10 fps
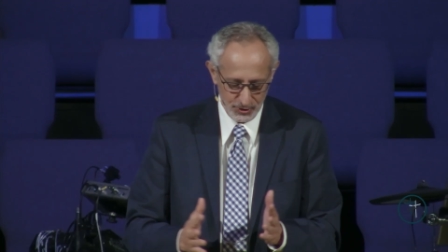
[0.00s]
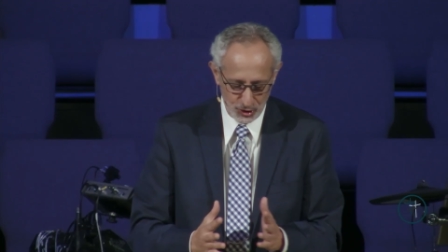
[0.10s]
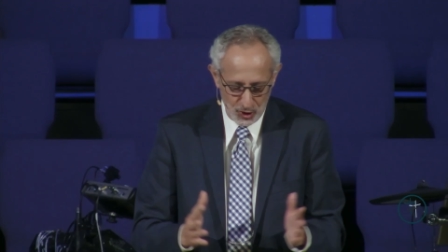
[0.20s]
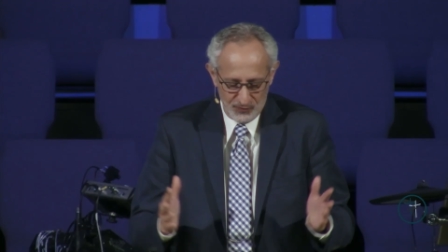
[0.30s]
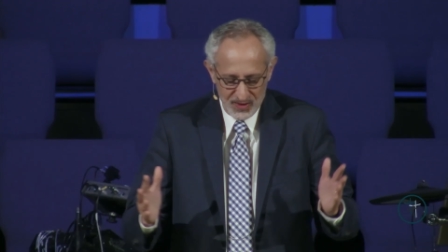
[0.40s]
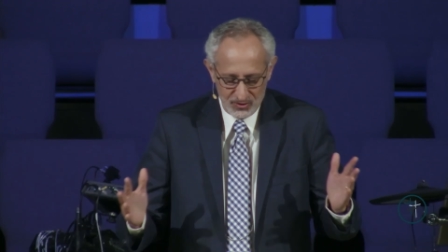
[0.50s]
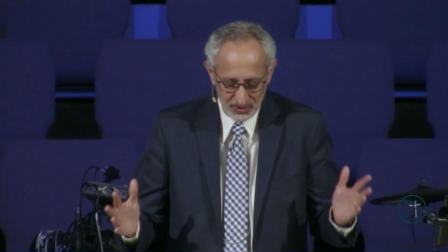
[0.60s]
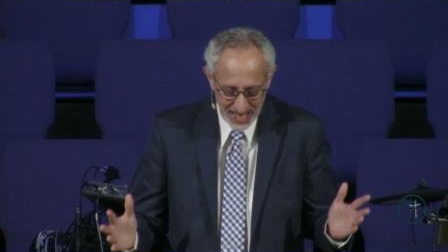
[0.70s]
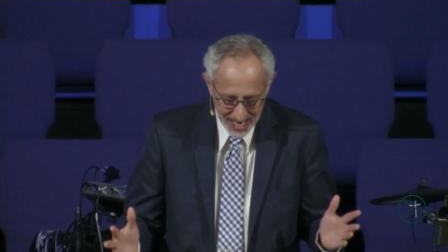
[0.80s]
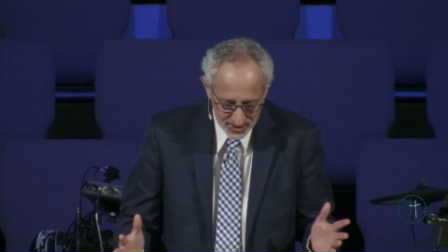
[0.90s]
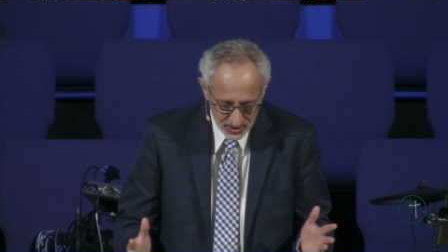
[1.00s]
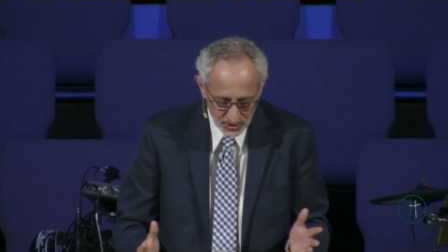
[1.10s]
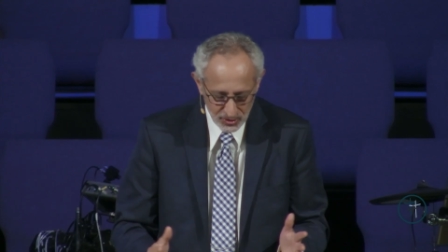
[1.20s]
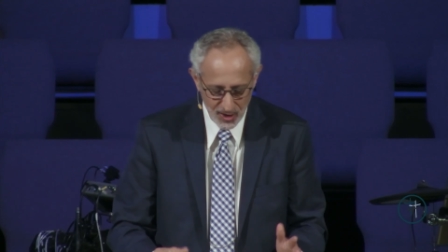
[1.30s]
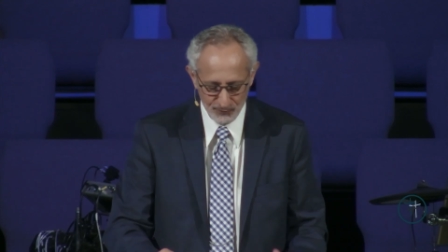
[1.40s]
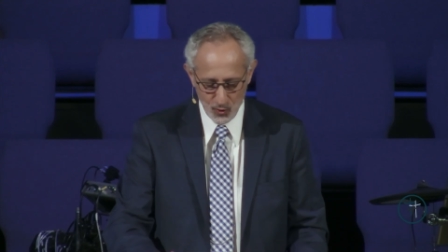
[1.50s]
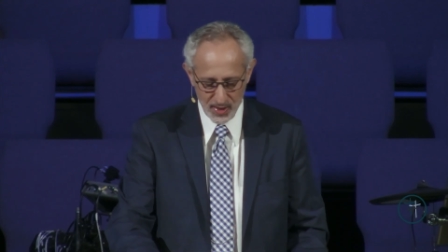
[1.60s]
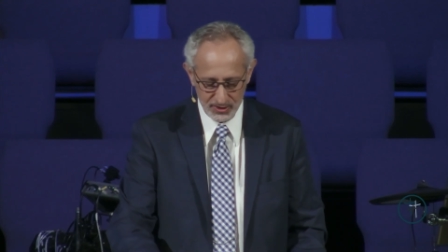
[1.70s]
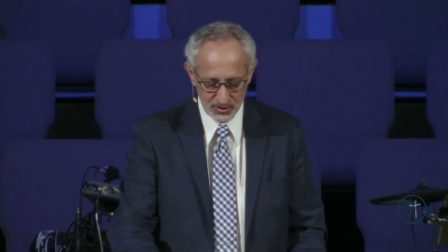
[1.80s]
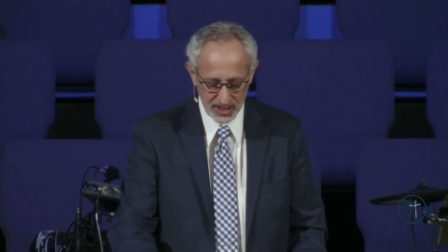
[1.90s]
surface glance at Psalm
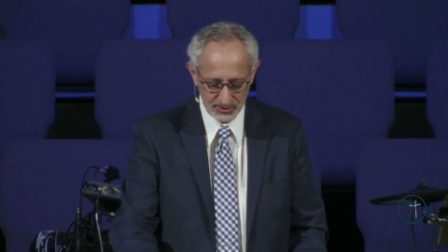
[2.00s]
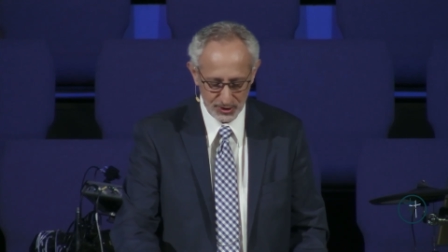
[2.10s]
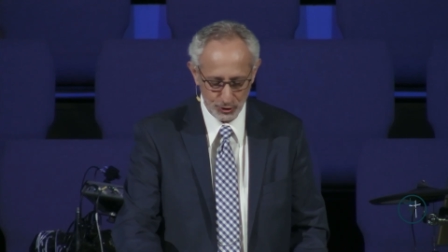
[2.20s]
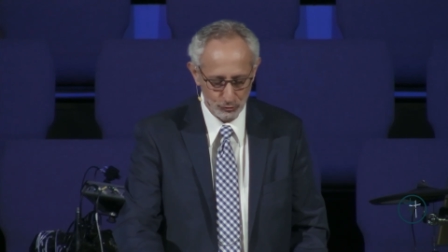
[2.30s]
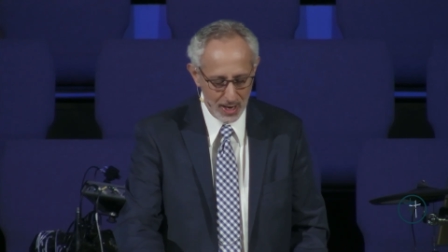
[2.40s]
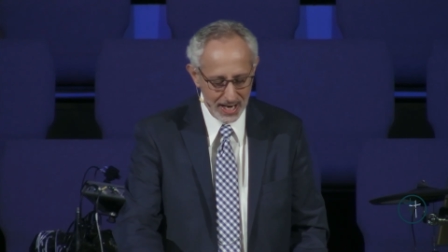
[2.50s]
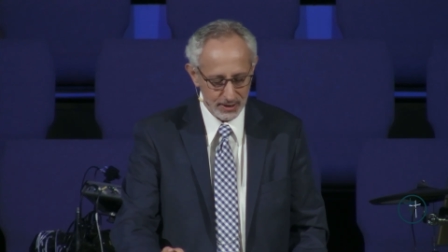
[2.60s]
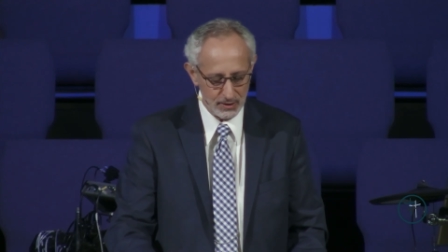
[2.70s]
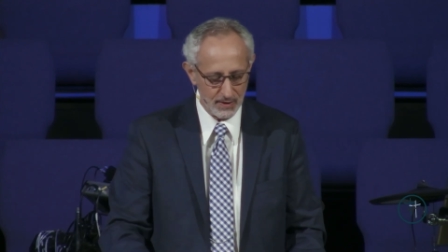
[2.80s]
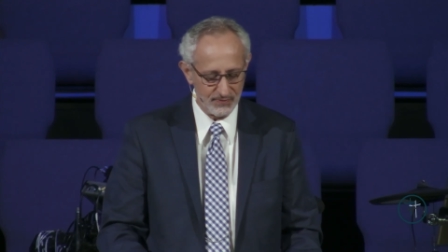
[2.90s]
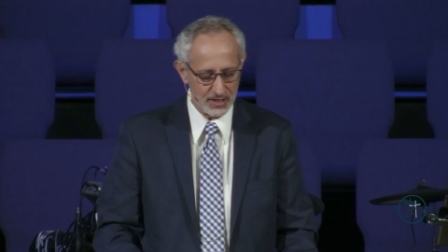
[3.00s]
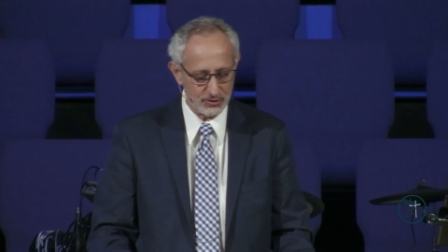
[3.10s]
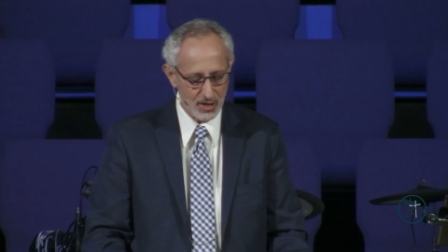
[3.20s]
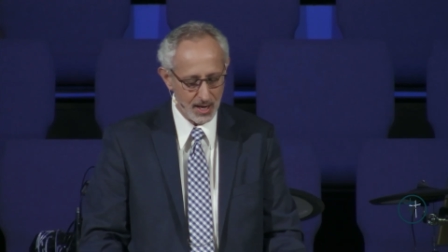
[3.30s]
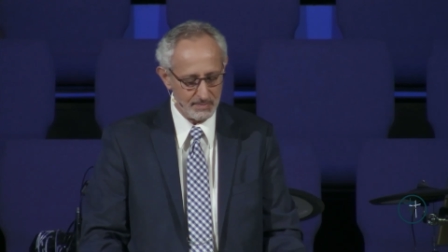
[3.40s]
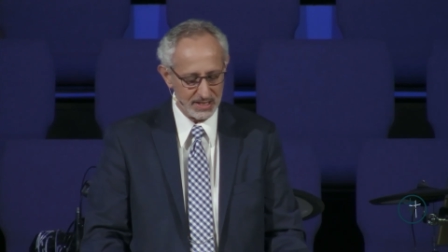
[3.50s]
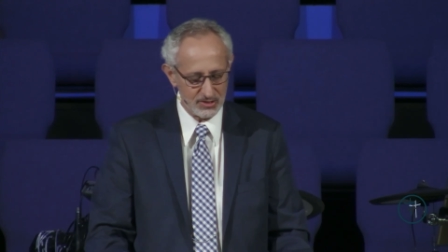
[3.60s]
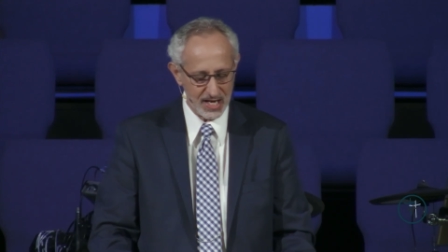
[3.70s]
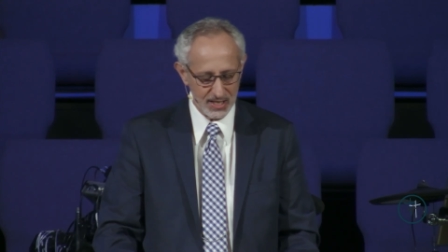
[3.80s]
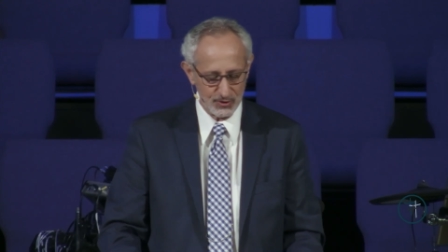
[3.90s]
46 that the writer of this psalm
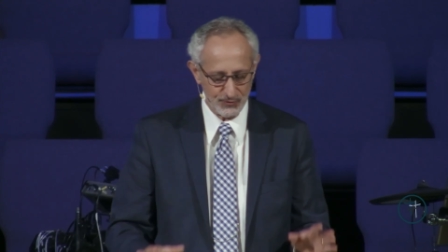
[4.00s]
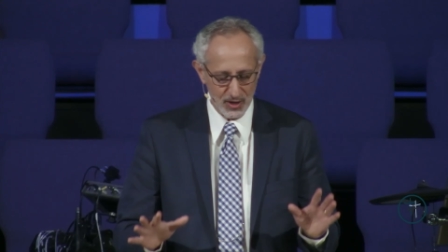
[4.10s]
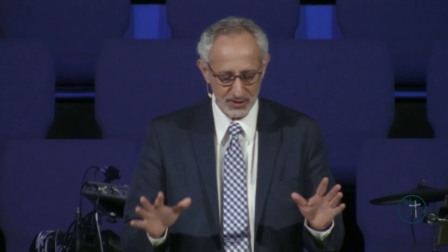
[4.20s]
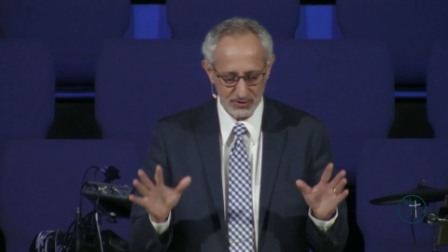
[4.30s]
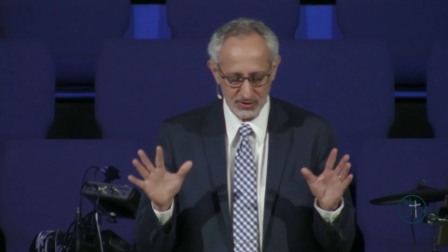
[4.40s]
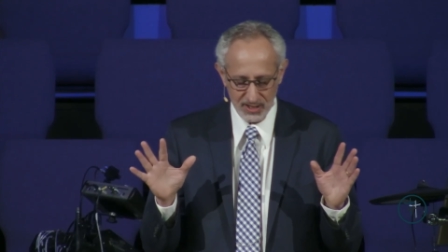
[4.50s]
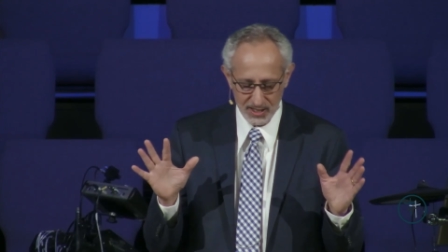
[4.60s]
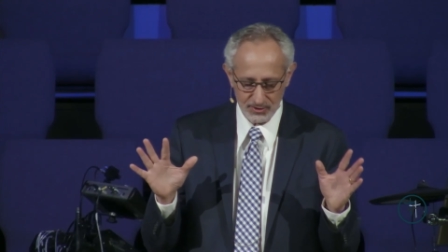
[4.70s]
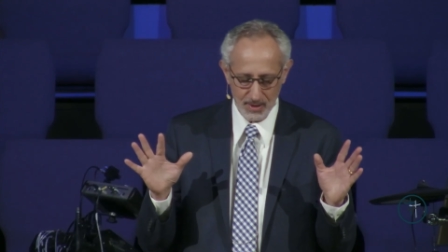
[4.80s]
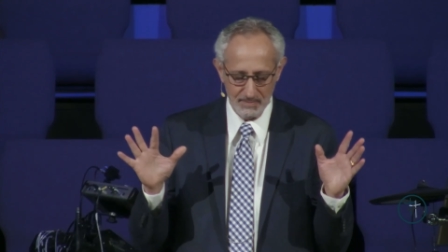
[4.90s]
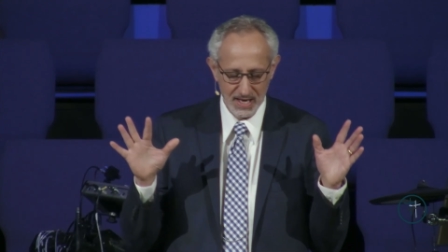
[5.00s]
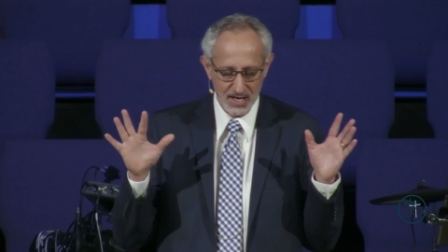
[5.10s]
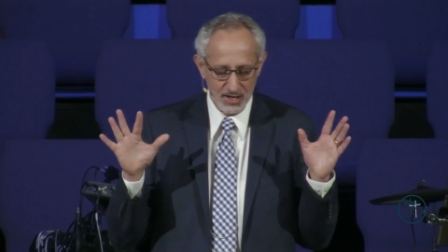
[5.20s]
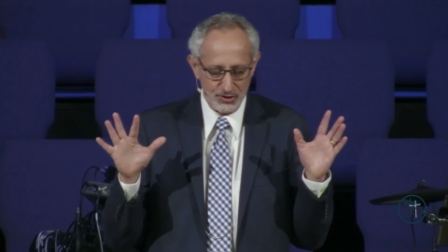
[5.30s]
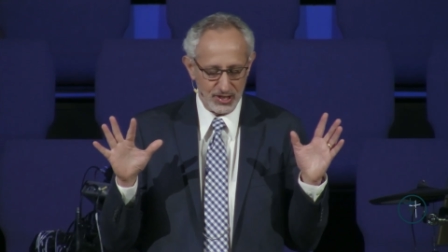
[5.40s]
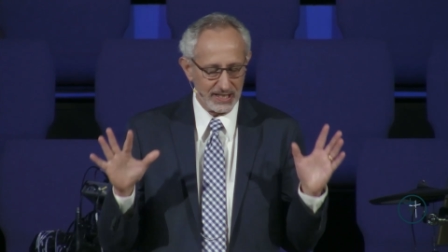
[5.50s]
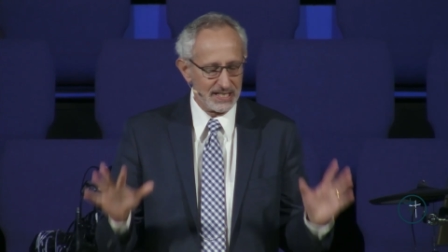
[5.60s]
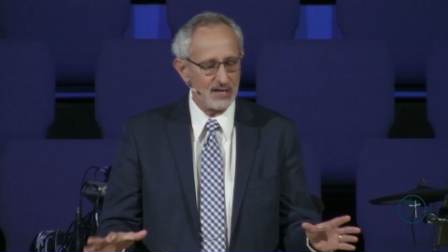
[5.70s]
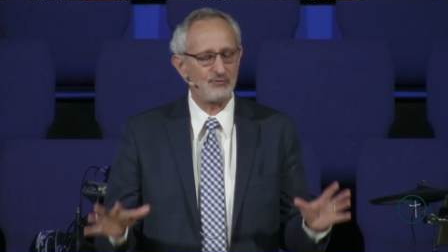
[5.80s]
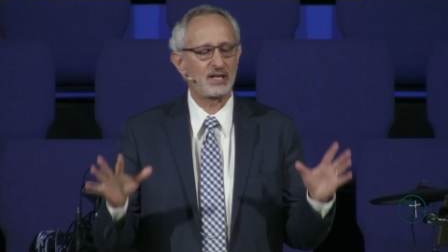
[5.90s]
intends for us to see some
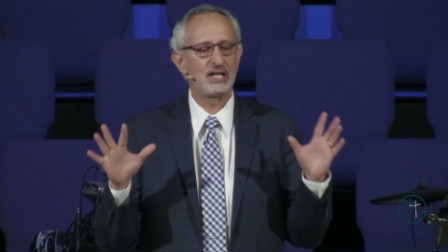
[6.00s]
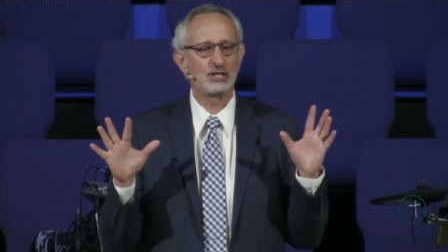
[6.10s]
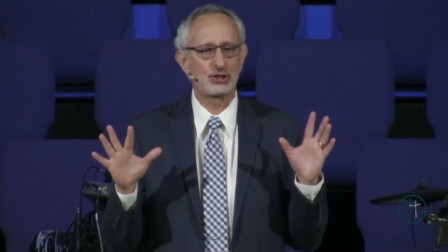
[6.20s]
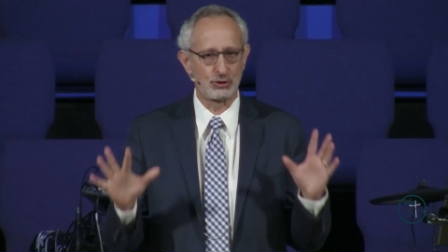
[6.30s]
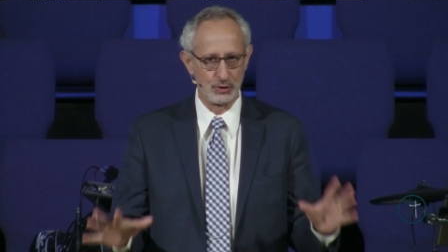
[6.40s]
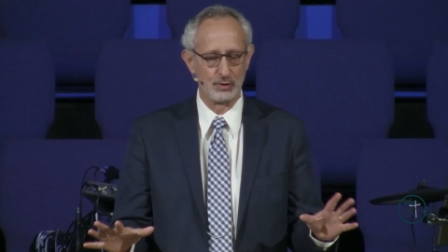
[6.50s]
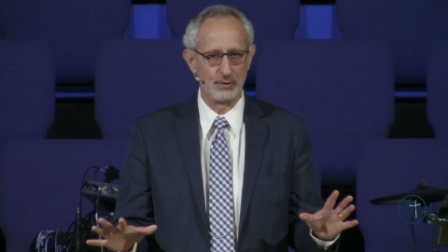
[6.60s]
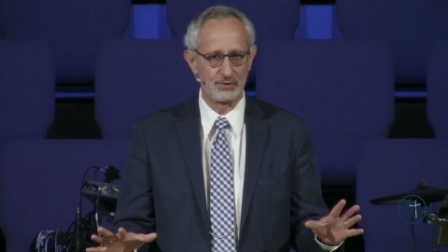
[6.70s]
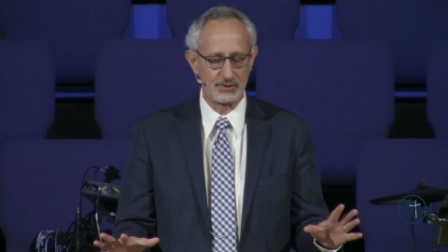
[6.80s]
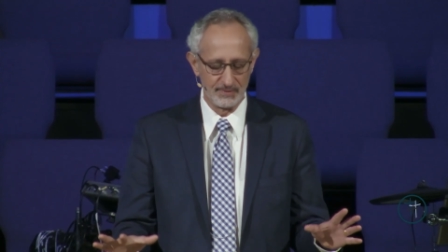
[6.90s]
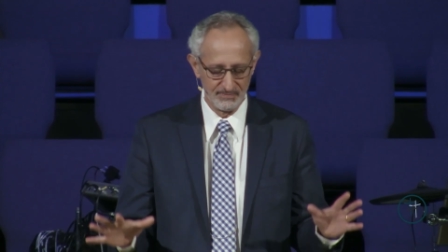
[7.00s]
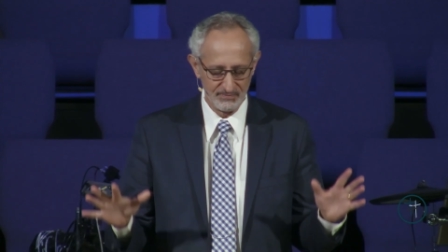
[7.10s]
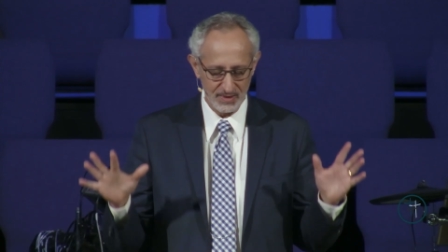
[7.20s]
significant truths